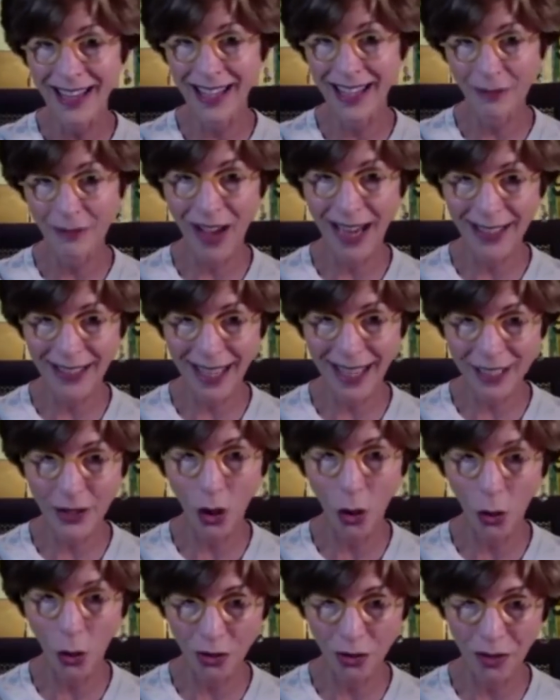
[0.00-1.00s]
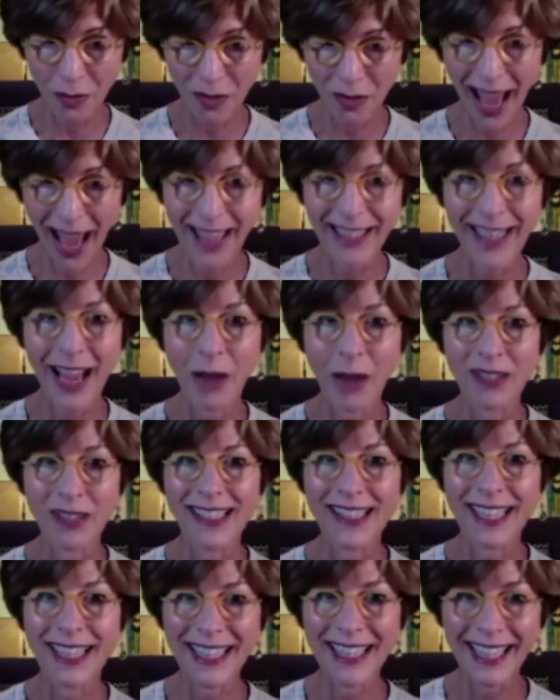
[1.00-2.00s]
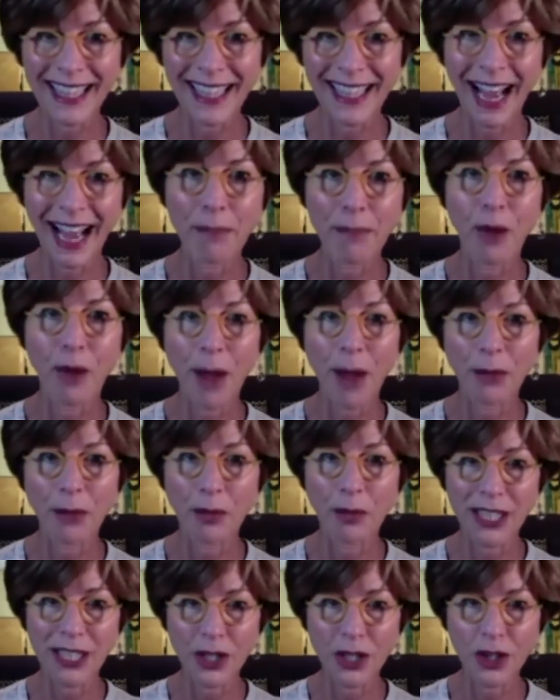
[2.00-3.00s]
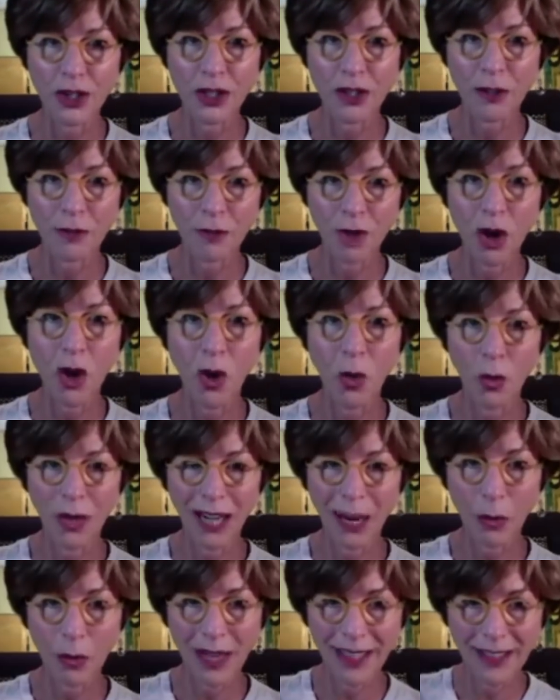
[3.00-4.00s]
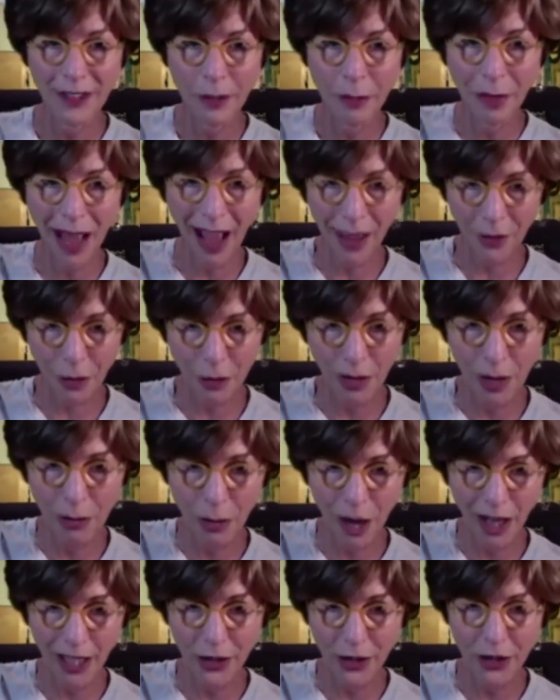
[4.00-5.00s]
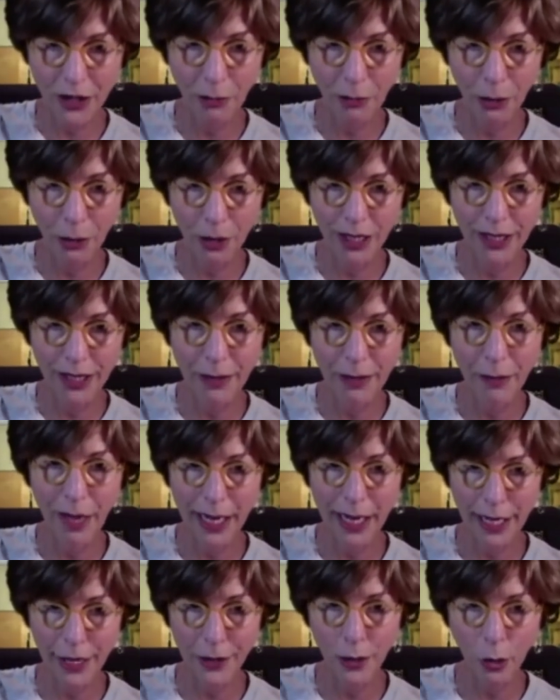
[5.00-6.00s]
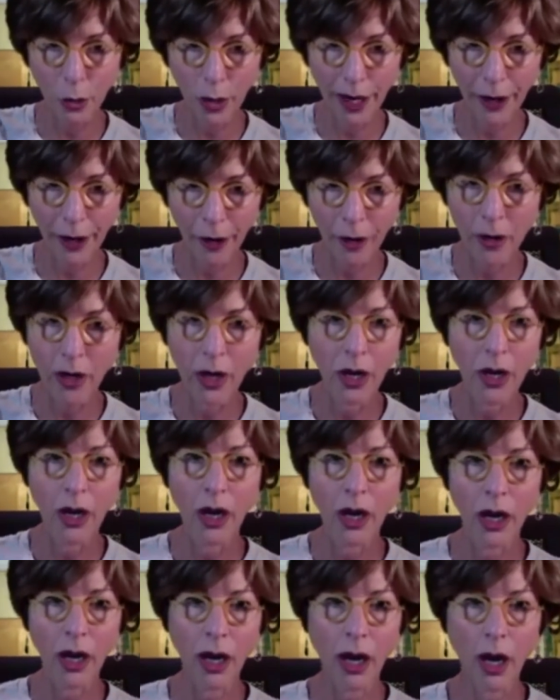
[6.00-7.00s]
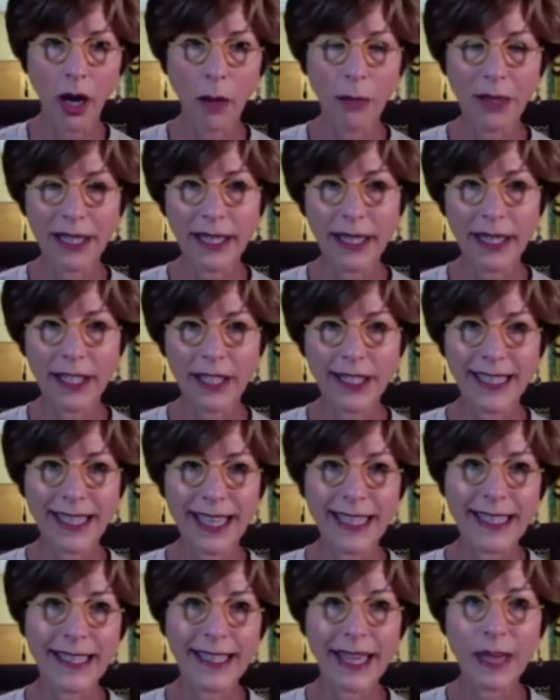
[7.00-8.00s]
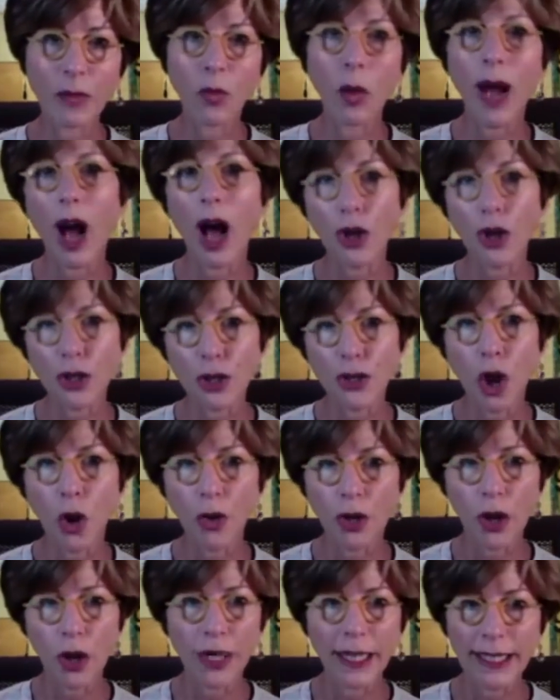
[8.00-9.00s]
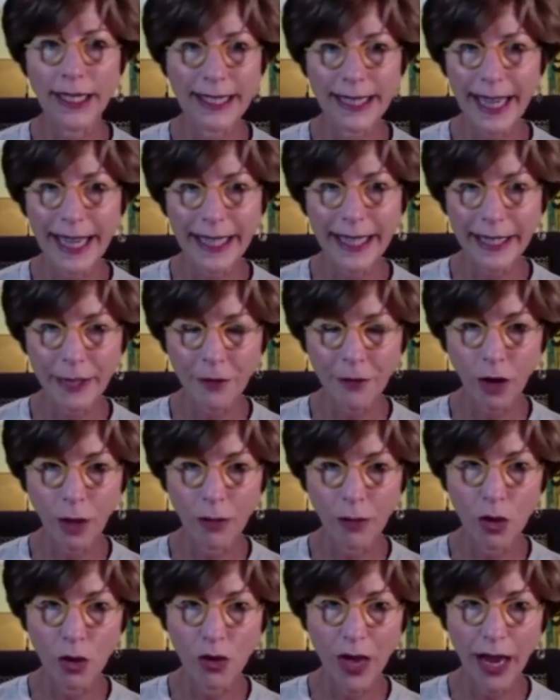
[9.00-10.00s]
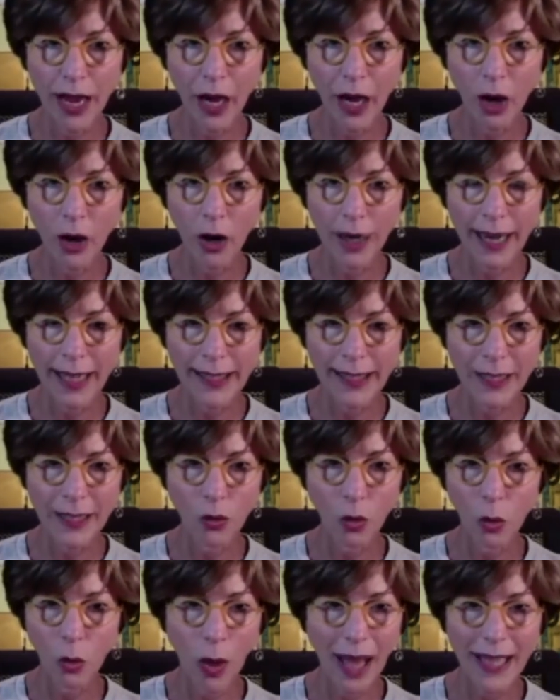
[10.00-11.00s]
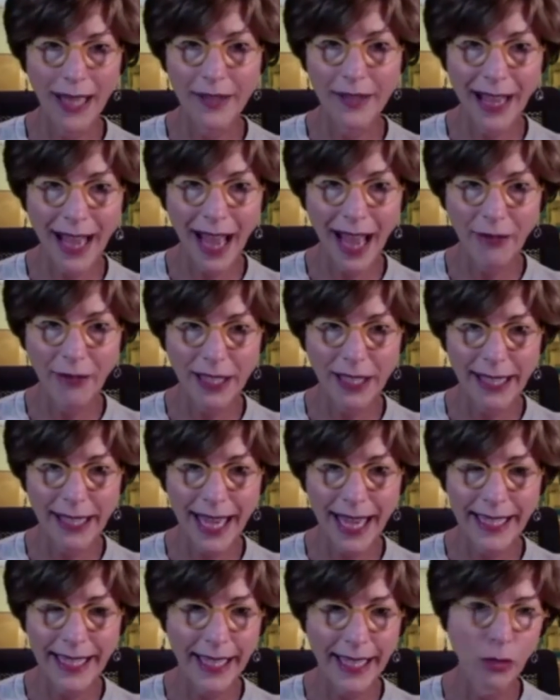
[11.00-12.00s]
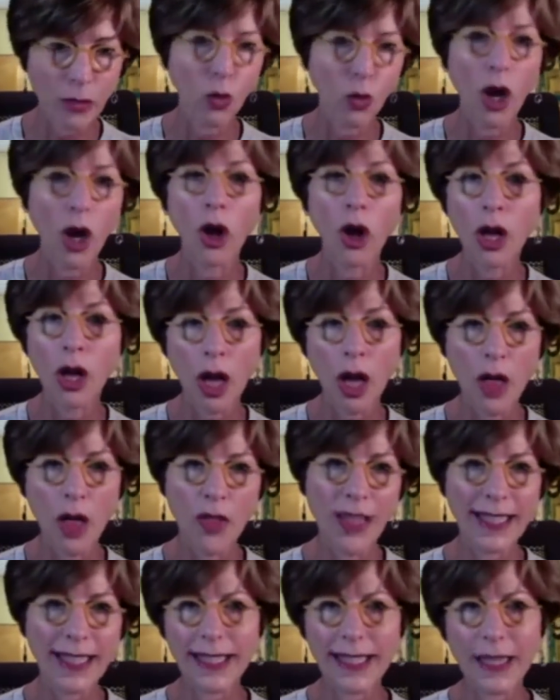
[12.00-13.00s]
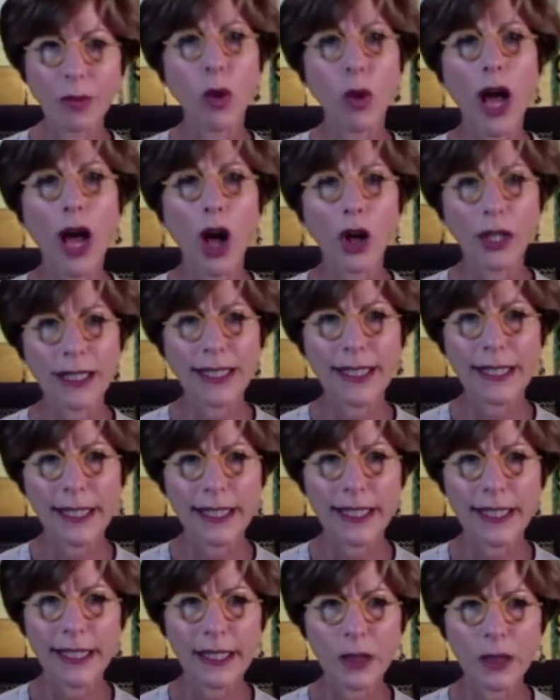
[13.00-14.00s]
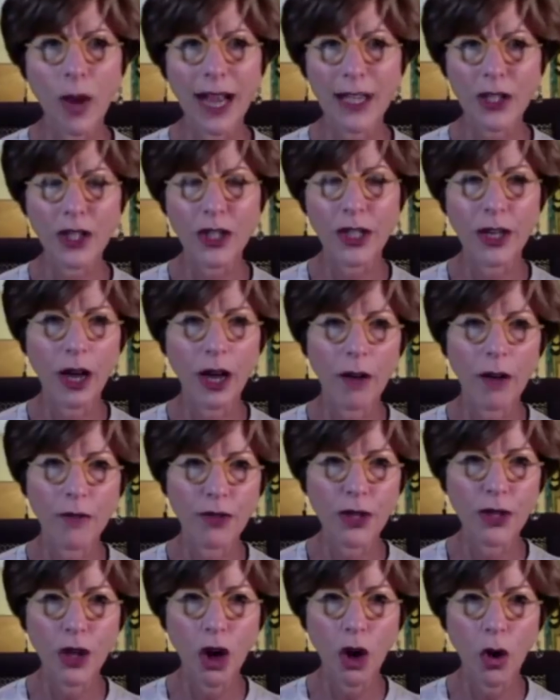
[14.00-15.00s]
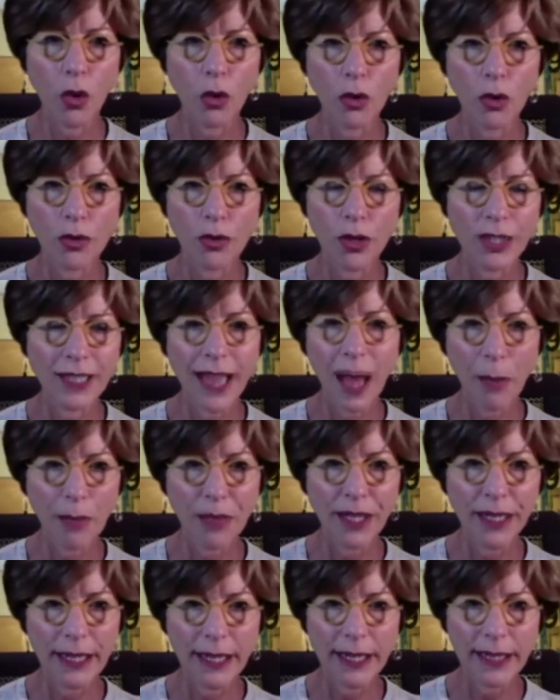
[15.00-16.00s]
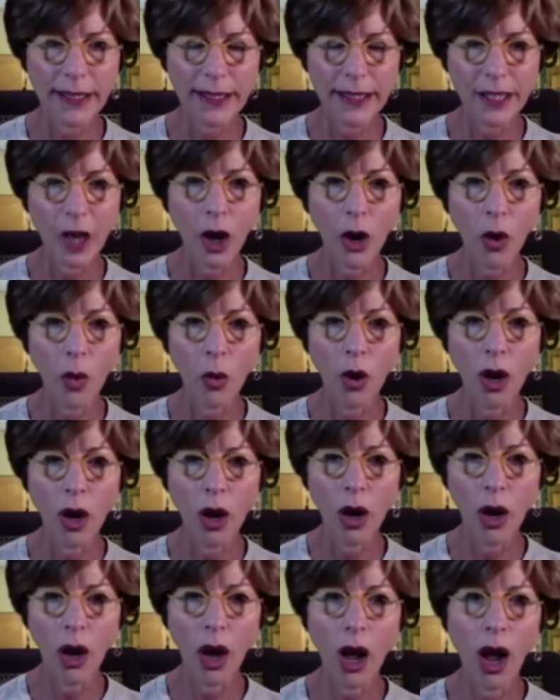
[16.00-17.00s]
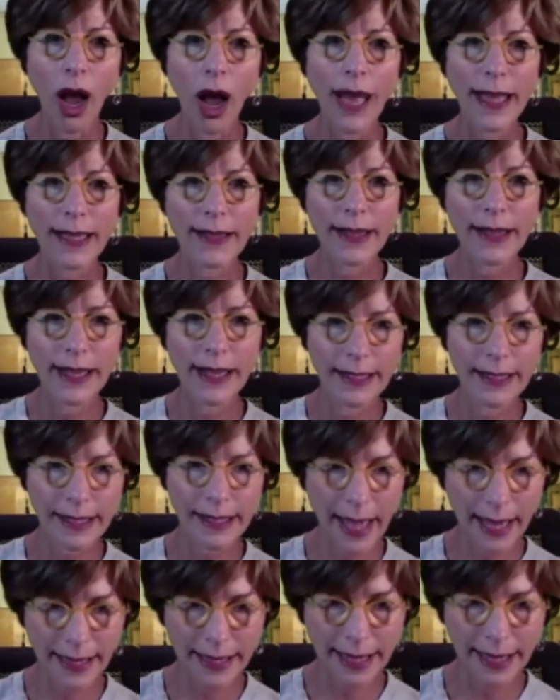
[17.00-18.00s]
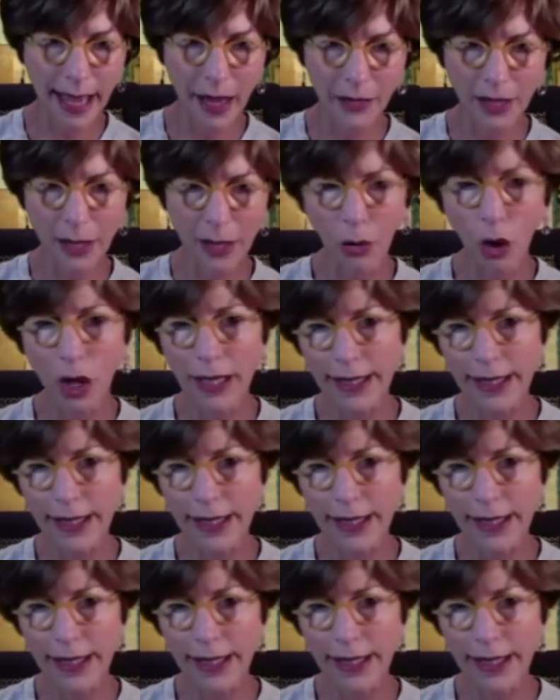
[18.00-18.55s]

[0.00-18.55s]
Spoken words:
In fact, I told them that, and I was thinking I probably should have, when I went to the bathroom, I probably should have put it in my underwear because they said, well, you know, they're going to take it from you there. And I said, well, why do they have to take it? And well, they said, well, it's the discretion of, you know, the deputy. So I then sat down. They